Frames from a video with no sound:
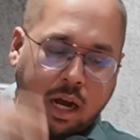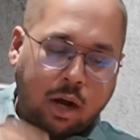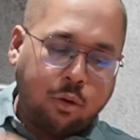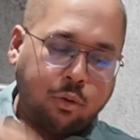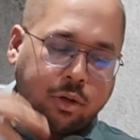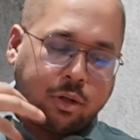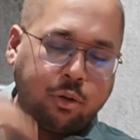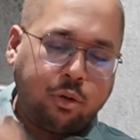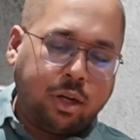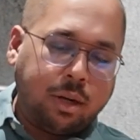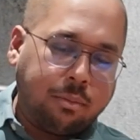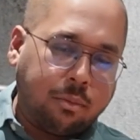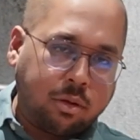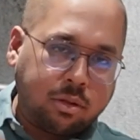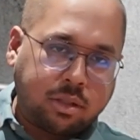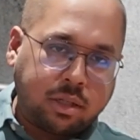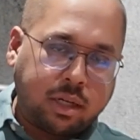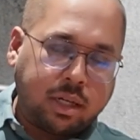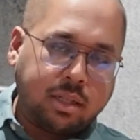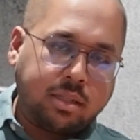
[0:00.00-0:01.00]
how are you
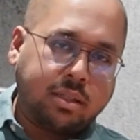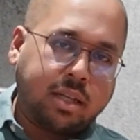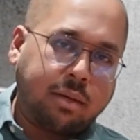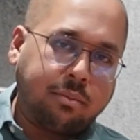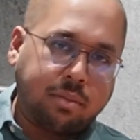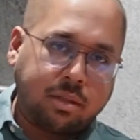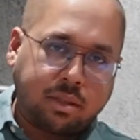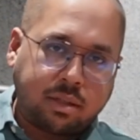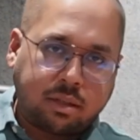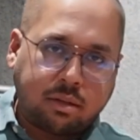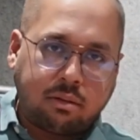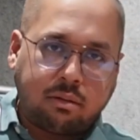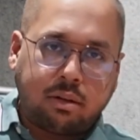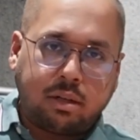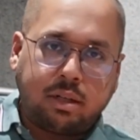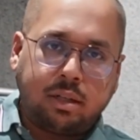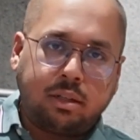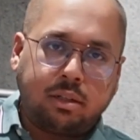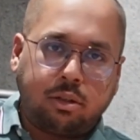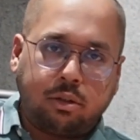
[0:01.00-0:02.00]
demonstrating
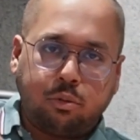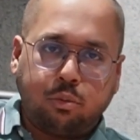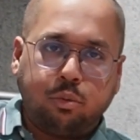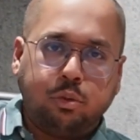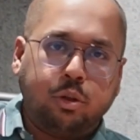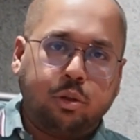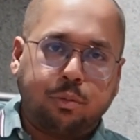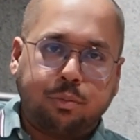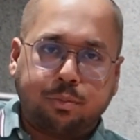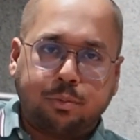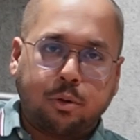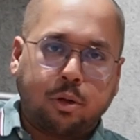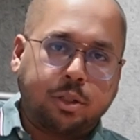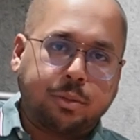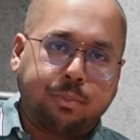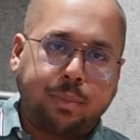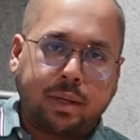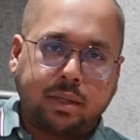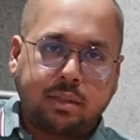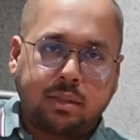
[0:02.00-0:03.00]
cybersecurity to your
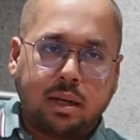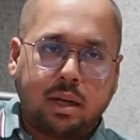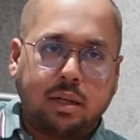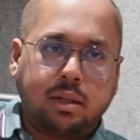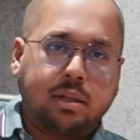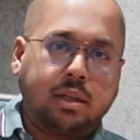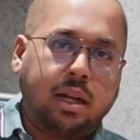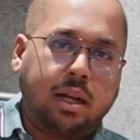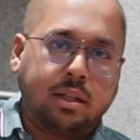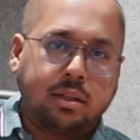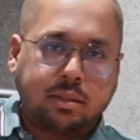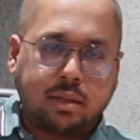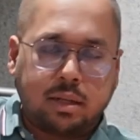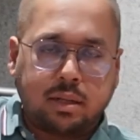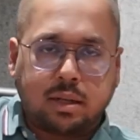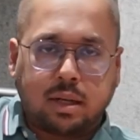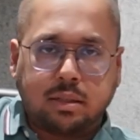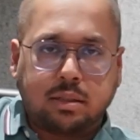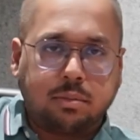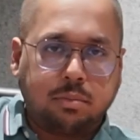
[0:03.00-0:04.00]
prospects and
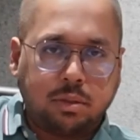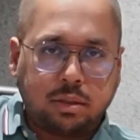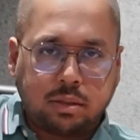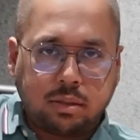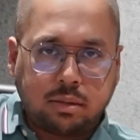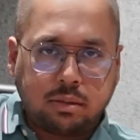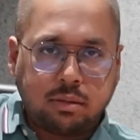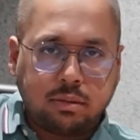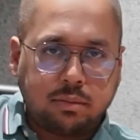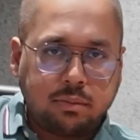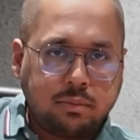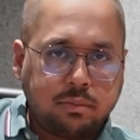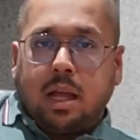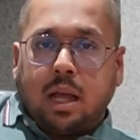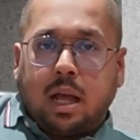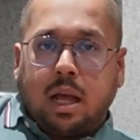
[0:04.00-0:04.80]
clients and customers?